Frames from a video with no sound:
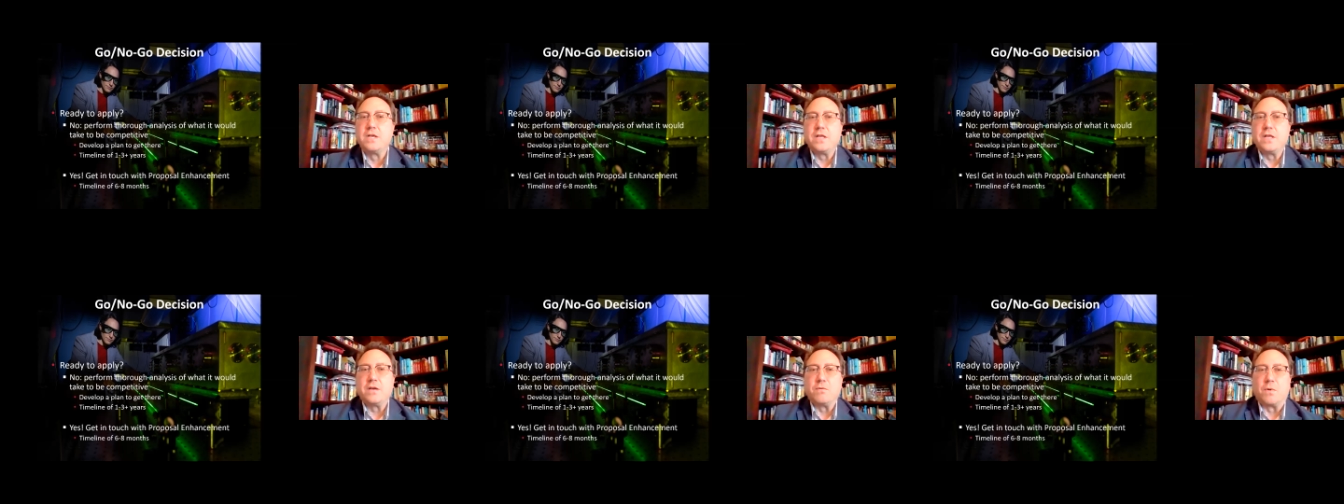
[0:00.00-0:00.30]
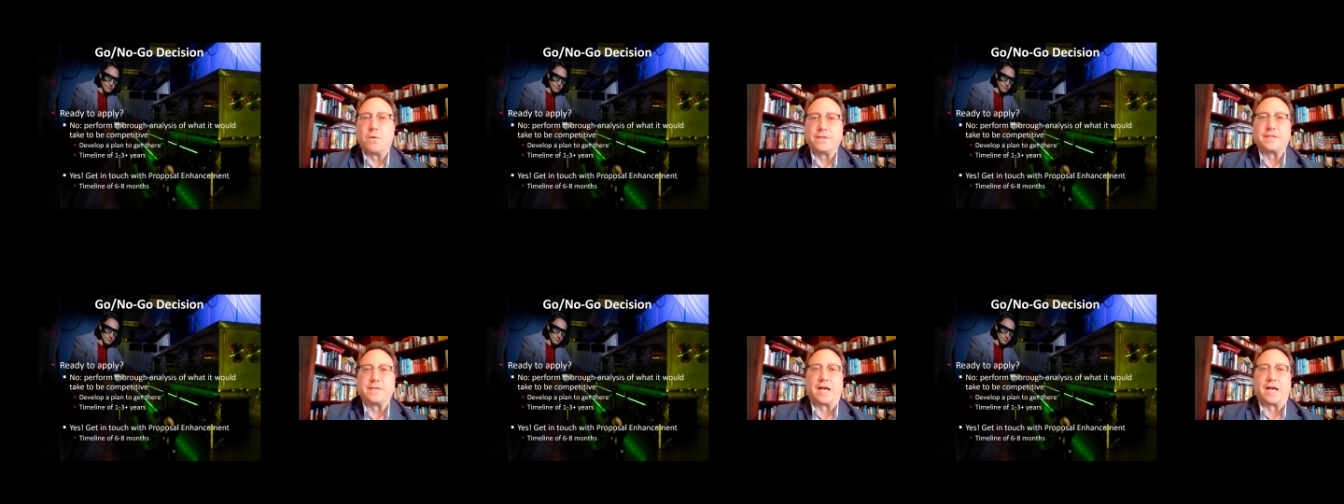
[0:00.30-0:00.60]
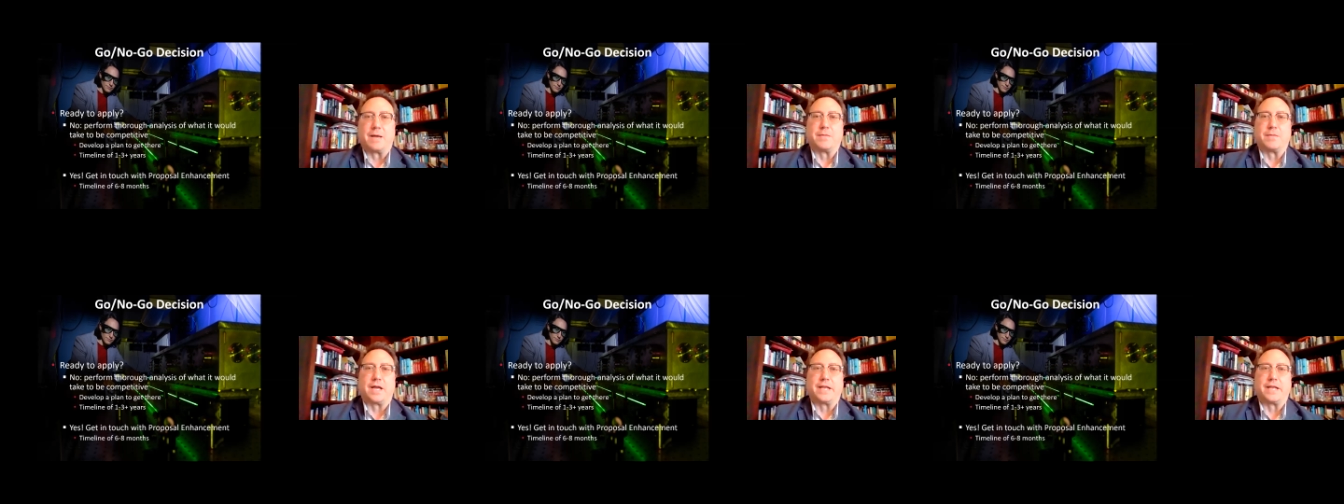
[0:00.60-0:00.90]
one
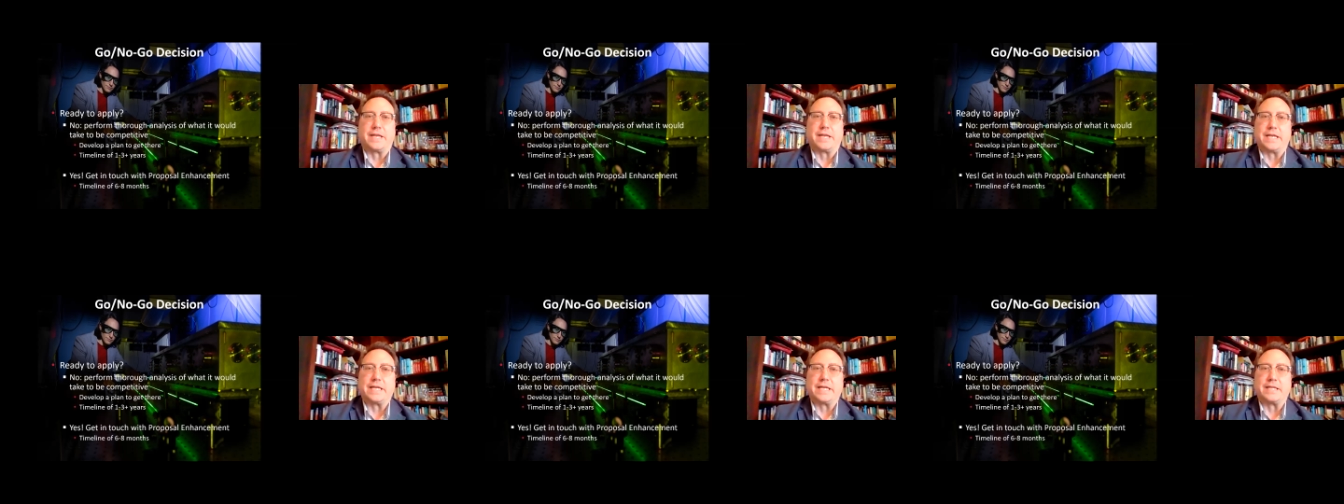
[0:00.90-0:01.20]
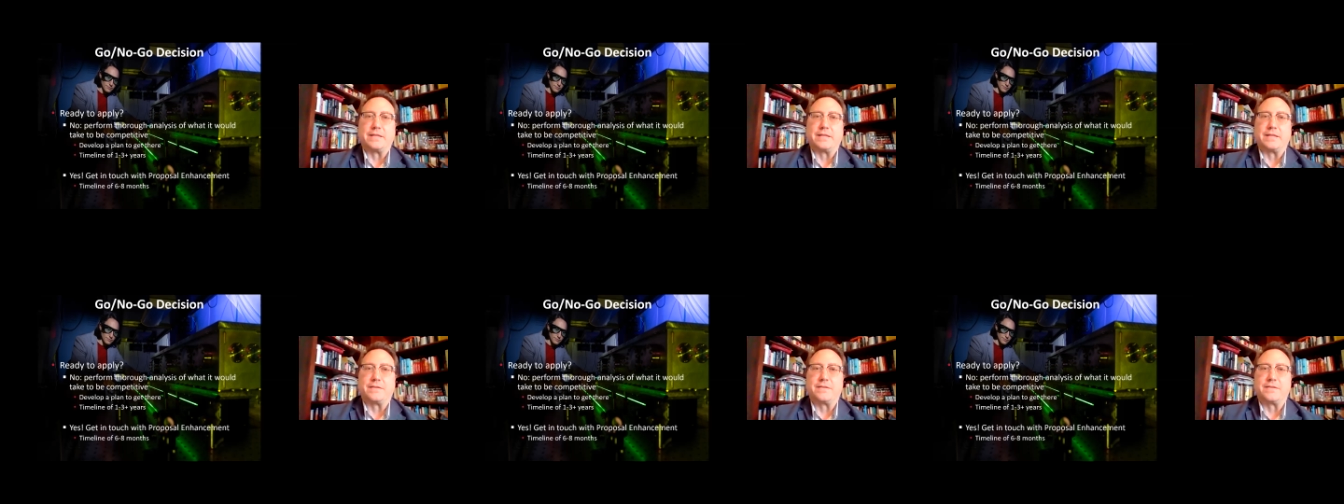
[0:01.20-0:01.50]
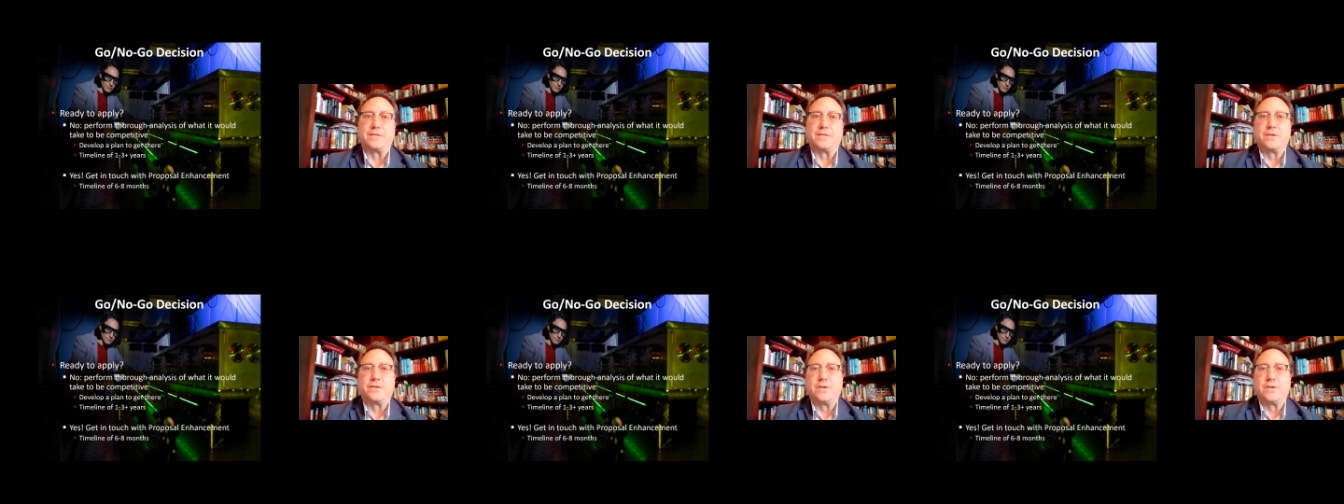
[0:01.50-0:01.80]
timeline
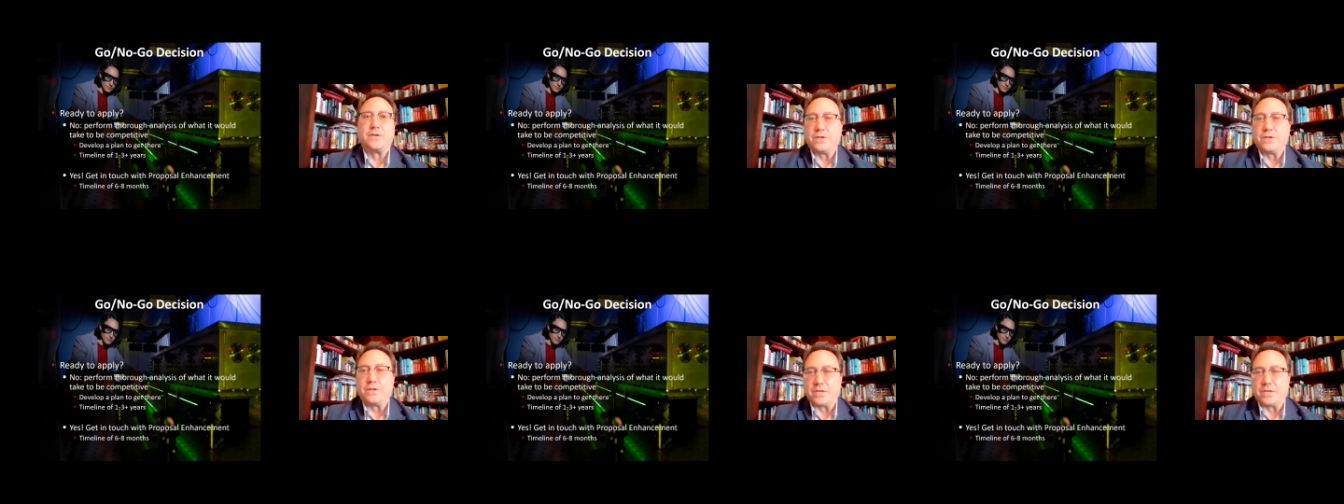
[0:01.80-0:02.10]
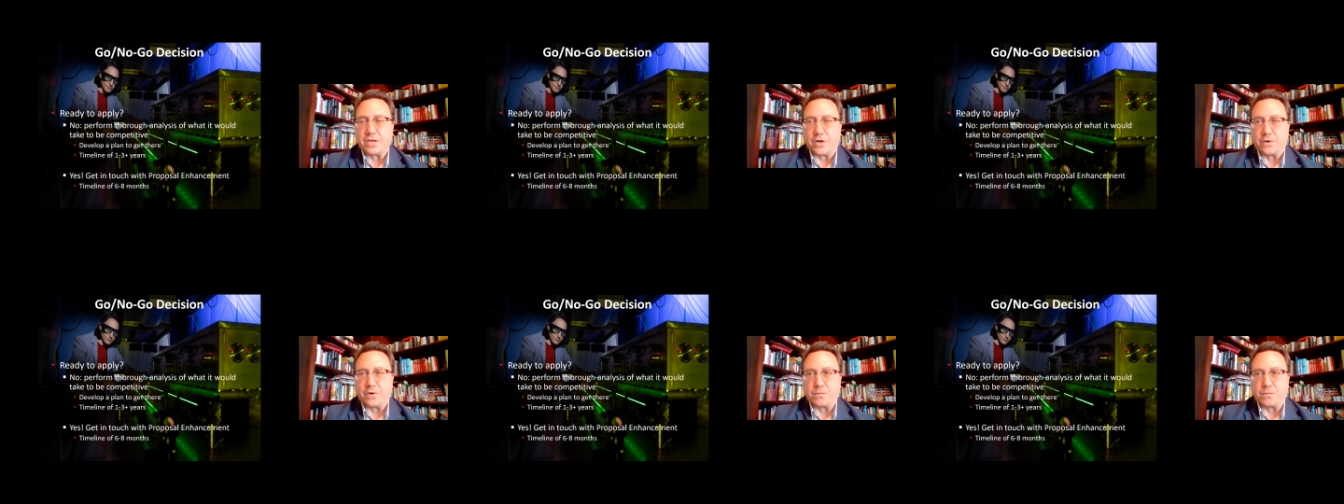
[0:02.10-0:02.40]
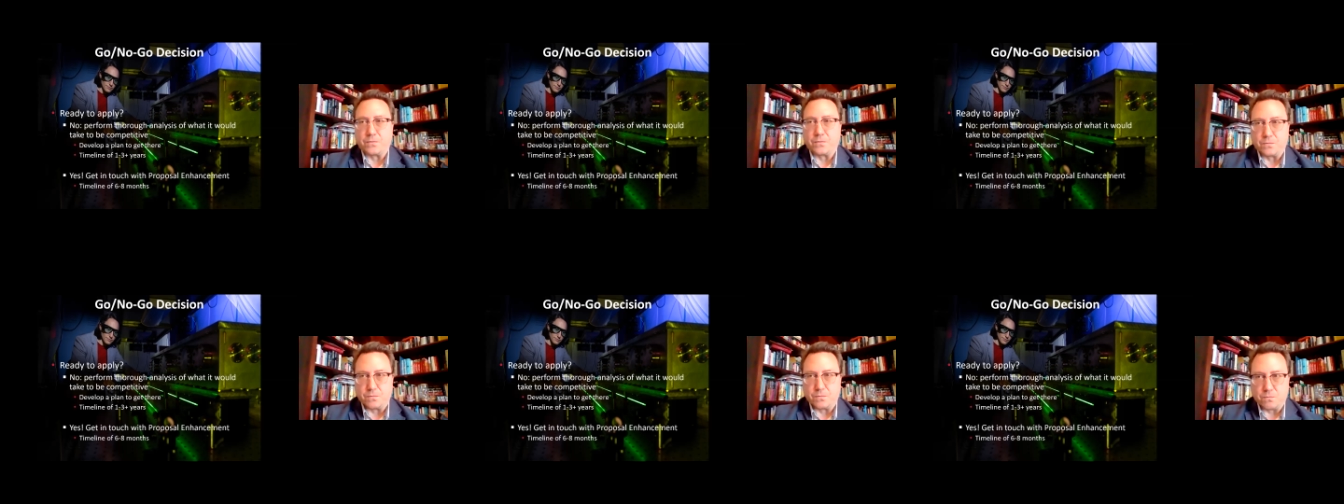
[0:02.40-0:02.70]
is,
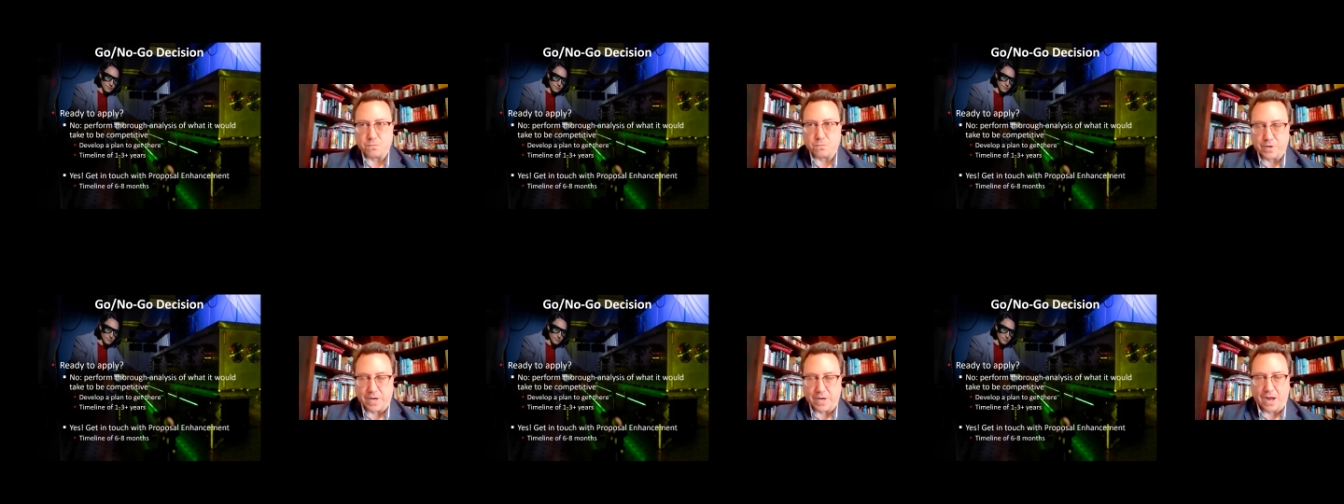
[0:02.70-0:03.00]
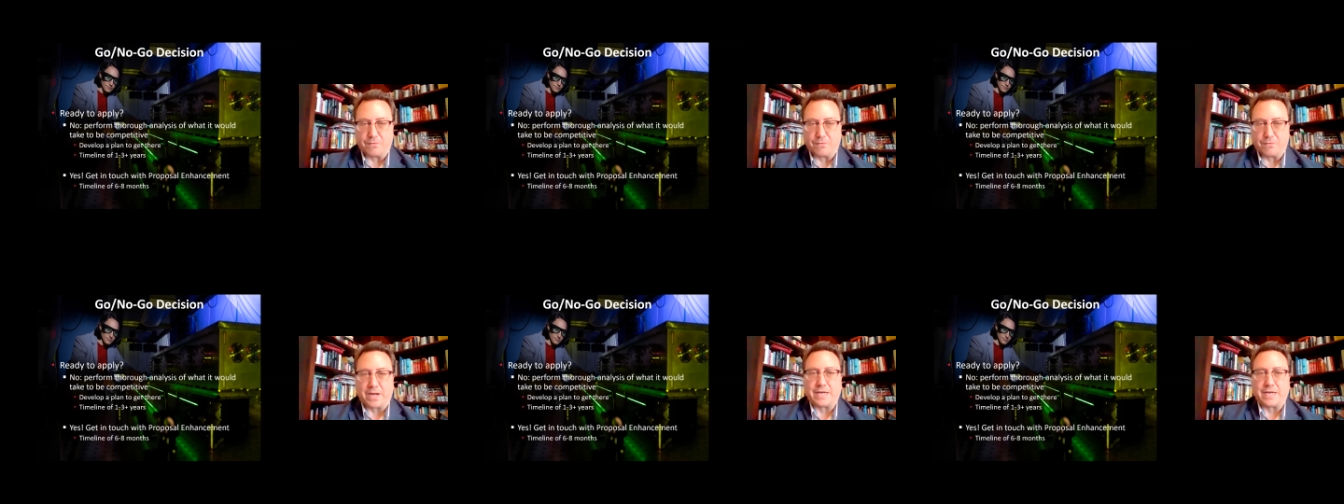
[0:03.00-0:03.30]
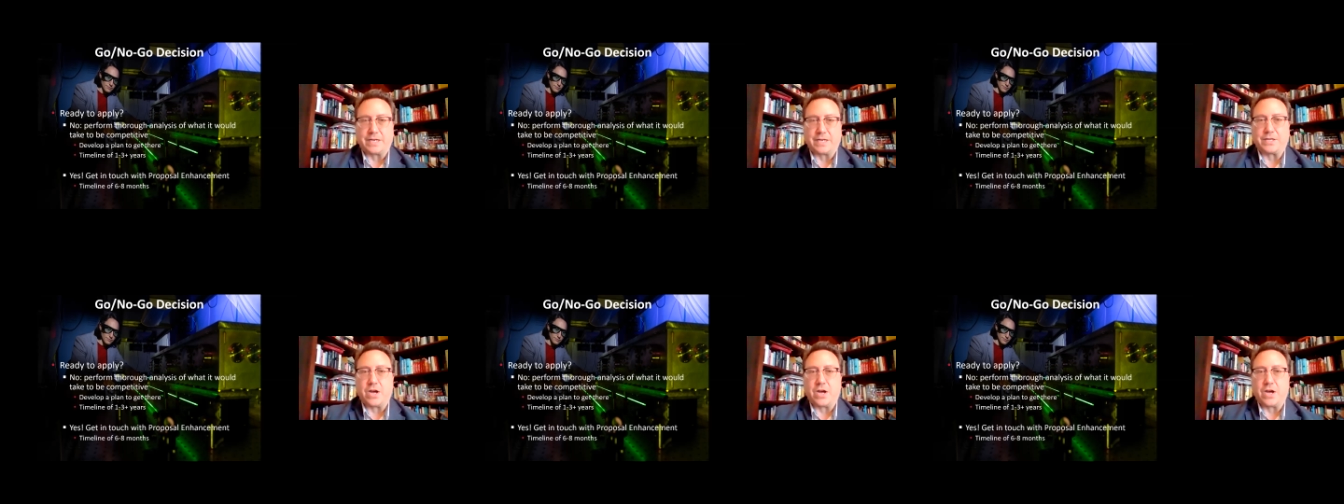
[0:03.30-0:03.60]
we're not ready
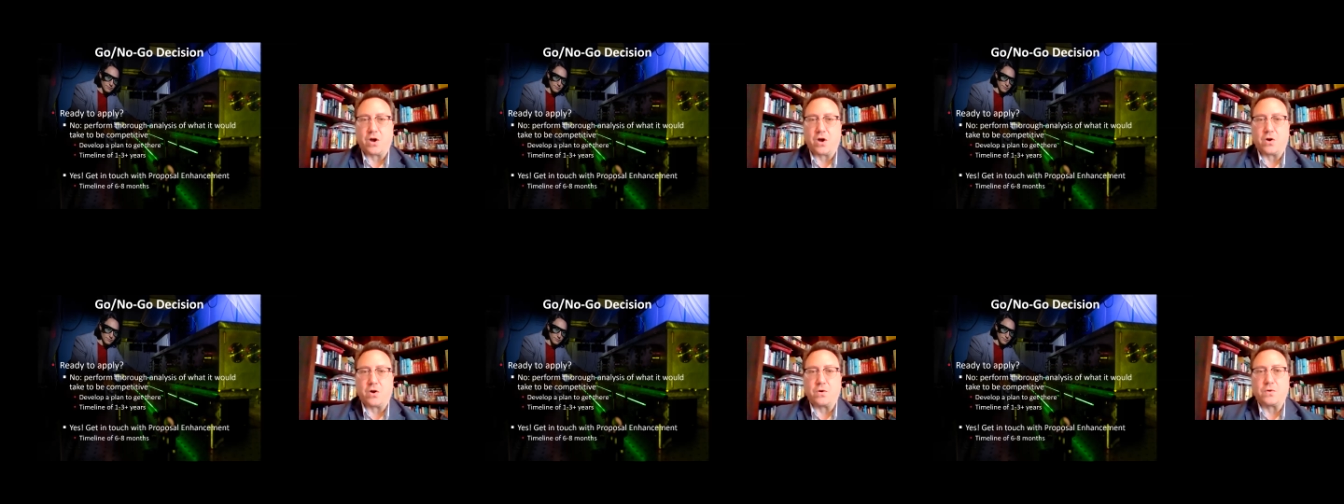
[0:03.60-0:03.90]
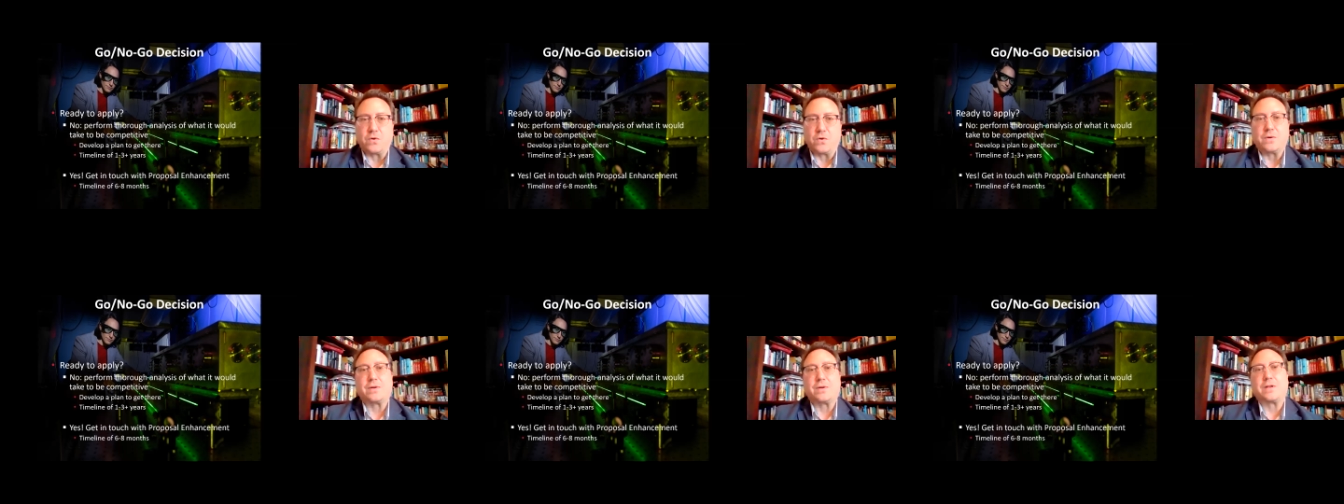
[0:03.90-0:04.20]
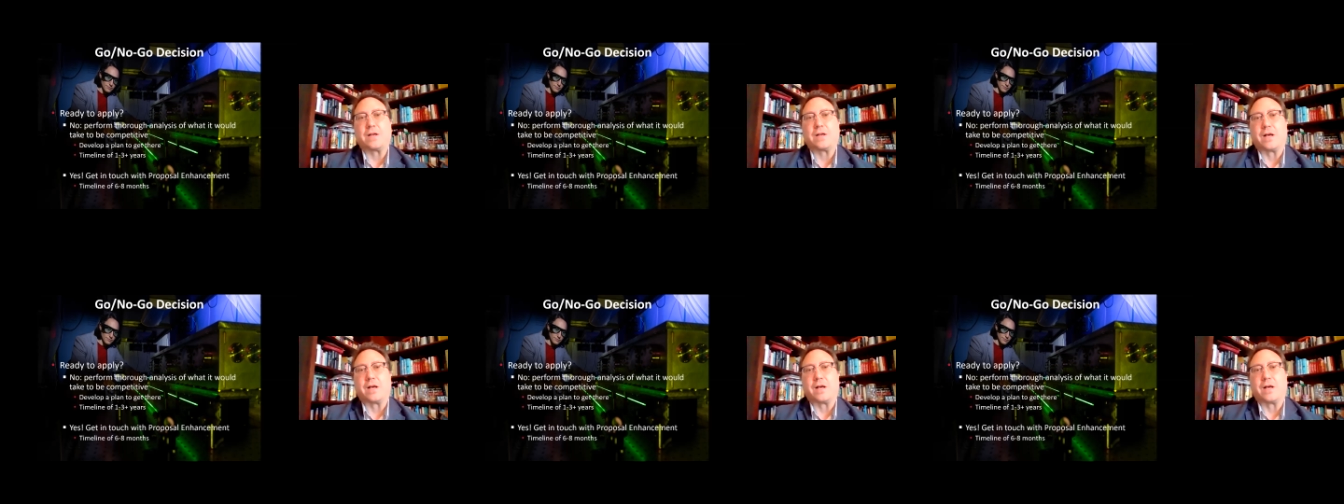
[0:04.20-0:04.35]
to go.